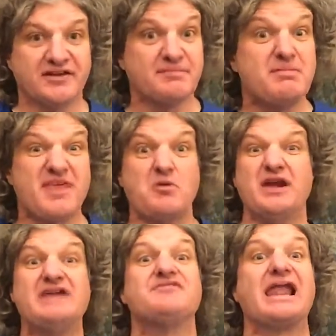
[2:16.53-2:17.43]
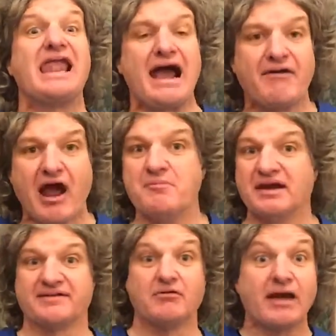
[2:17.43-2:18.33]
Maybe they weren't even allowed out
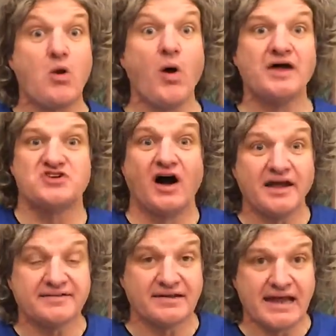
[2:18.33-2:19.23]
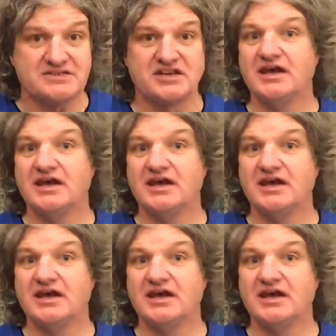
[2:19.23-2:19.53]
because they were required to isolate,